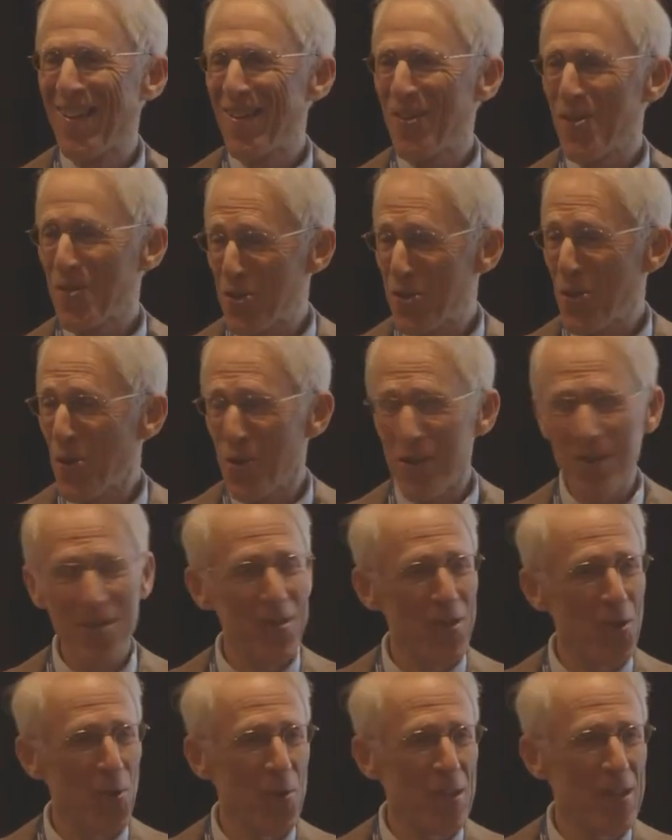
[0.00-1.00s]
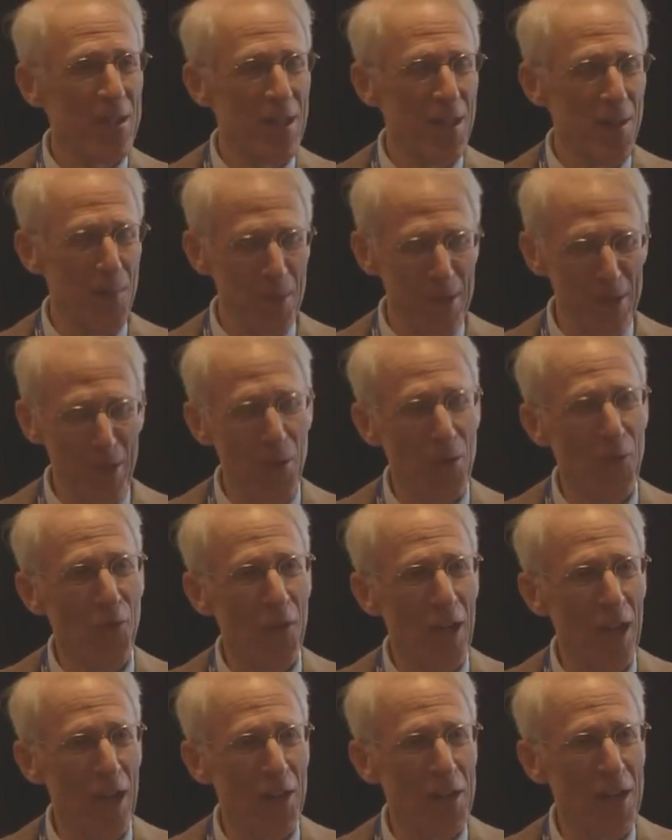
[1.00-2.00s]
Or so it seemed, so it
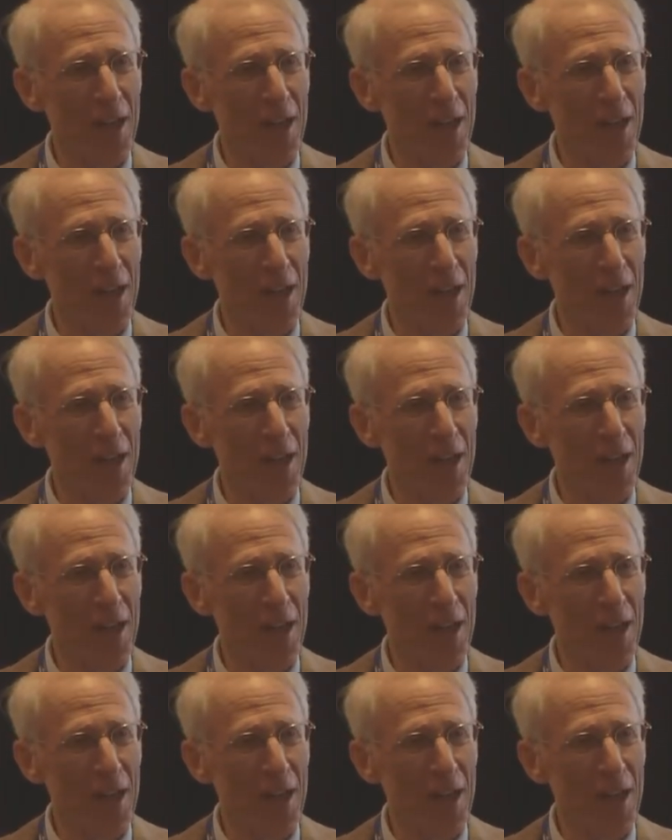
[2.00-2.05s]
felt.